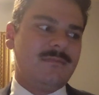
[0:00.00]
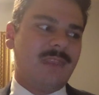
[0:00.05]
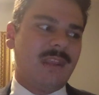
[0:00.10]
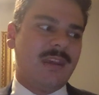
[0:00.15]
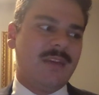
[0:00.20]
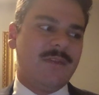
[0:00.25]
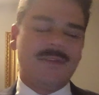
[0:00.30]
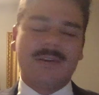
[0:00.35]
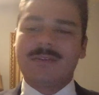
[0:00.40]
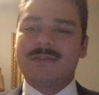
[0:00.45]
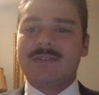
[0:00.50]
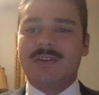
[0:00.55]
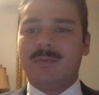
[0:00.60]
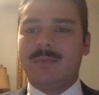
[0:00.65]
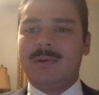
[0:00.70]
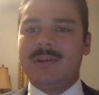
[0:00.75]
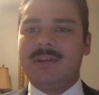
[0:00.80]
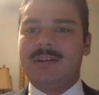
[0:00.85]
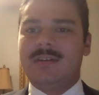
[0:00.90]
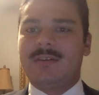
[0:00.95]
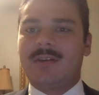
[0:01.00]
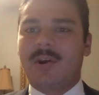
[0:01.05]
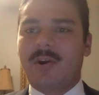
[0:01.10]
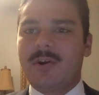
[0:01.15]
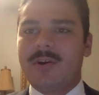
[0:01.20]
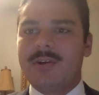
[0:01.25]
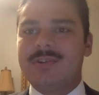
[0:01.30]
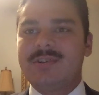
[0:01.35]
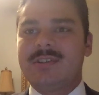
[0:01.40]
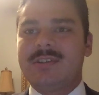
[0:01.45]
If there's nobody
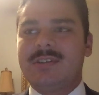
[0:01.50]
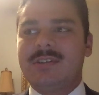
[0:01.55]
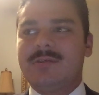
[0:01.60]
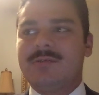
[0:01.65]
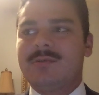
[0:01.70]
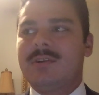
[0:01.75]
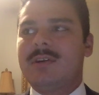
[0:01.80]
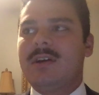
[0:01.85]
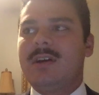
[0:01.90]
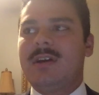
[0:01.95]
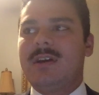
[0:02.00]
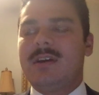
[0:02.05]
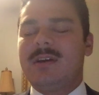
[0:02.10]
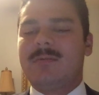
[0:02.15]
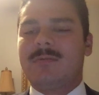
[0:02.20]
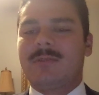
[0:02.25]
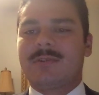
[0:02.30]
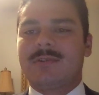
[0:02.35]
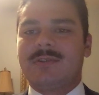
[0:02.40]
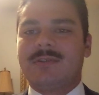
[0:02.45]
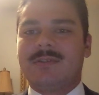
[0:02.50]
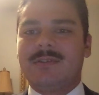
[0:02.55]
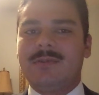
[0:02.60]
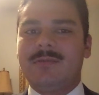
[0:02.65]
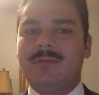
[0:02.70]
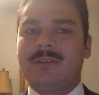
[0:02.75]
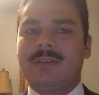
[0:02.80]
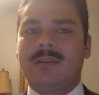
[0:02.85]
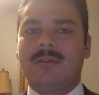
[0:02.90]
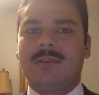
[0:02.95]
encouraging you in what you're
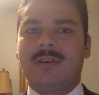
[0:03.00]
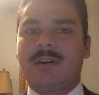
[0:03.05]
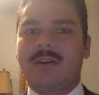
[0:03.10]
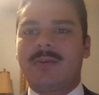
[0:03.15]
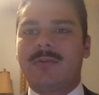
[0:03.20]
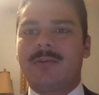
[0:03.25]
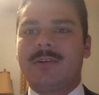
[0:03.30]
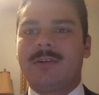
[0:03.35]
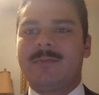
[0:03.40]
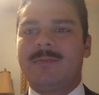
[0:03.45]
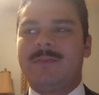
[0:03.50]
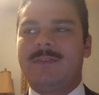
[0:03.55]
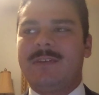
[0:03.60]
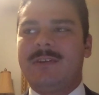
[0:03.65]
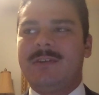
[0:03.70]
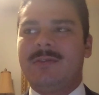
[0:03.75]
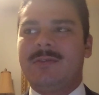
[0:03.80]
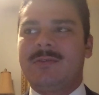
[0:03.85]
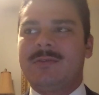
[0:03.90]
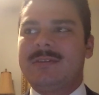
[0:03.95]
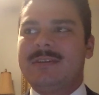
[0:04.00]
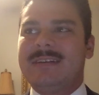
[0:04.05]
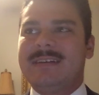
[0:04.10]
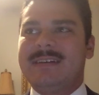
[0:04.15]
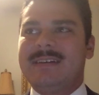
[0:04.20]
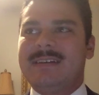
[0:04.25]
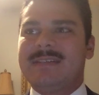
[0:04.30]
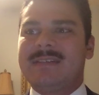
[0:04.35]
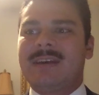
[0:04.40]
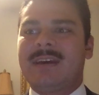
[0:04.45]
doing, you're not going to feel
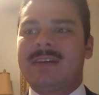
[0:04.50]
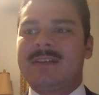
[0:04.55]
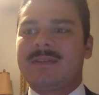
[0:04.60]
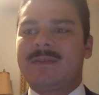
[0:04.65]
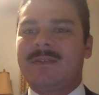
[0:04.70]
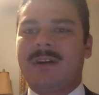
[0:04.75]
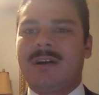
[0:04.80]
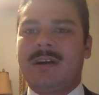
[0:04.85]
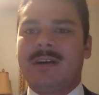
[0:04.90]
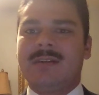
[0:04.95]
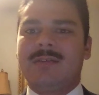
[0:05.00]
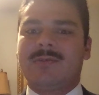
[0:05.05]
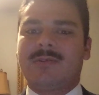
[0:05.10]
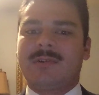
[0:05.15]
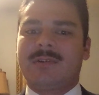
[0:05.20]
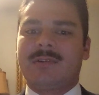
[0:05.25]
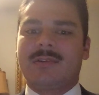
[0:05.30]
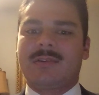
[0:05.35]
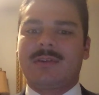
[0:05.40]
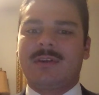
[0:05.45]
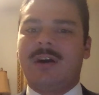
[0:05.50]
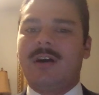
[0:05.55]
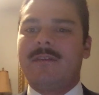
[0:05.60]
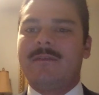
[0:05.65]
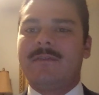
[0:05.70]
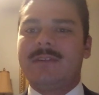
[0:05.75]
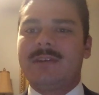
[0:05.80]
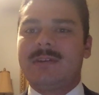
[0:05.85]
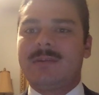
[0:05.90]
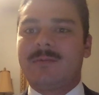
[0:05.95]
satisfied or
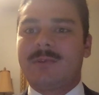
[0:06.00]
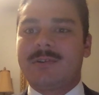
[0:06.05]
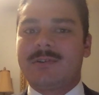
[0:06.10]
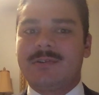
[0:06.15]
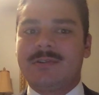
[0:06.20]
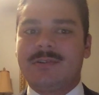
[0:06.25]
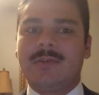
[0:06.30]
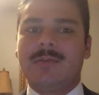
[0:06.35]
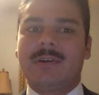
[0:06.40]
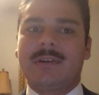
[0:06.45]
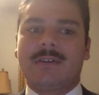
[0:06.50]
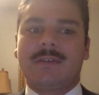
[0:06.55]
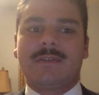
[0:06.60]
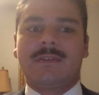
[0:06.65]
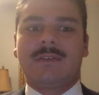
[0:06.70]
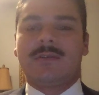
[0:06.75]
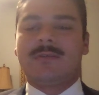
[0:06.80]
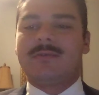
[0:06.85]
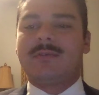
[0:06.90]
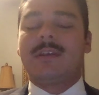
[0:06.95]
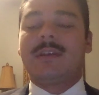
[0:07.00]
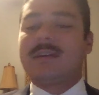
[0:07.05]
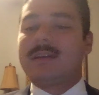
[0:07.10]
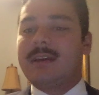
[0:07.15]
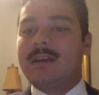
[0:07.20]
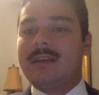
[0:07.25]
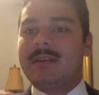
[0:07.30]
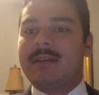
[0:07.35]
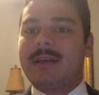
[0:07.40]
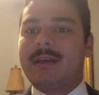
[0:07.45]
confident in what you're doing. And so then
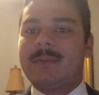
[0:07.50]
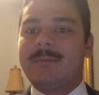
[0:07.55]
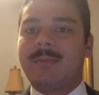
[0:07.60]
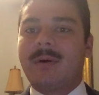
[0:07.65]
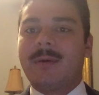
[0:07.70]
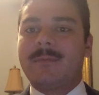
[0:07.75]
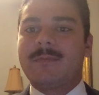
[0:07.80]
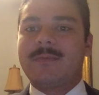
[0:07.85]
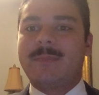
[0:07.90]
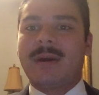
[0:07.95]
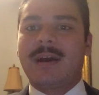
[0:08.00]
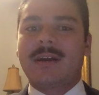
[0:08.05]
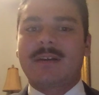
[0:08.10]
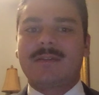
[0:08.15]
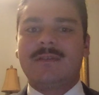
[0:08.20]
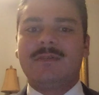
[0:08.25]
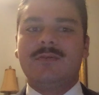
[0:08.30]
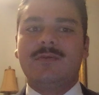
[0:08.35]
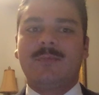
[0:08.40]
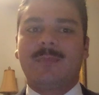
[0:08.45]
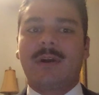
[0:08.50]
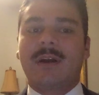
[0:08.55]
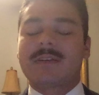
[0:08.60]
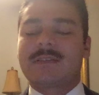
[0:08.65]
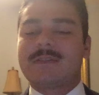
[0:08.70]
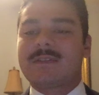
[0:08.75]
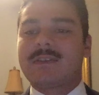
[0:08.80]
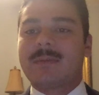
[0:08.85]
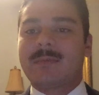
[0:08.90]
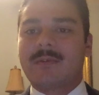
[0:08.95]
again, that bumps back to
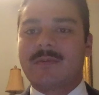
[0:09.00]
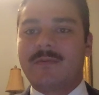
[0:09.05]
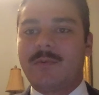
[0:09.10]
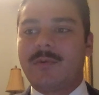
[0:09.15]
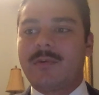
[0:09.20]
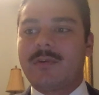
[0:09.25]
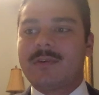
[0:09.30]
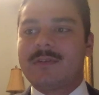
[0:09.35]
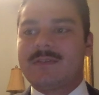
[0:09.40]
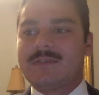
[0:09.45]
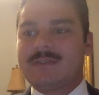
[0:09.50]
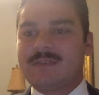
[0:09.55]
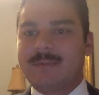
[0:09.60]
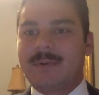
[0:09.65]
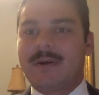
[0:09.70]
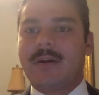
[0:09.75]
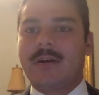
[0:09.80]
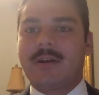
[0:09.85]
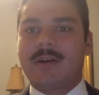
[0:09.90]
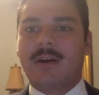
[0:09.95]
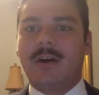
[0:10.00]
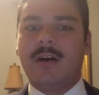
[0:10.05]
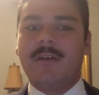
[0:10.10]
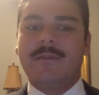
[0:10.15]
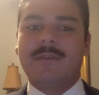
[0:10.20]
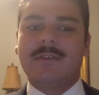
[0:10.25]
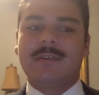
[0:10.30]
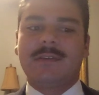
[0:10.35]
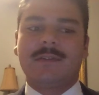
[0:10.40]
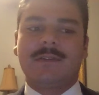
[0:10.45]
practice number 4 is inspiring
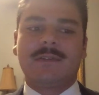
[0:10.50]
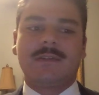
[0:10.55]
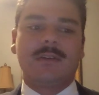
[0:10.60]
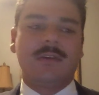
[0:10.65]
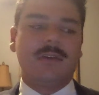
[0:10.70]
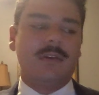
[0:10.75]
confidence,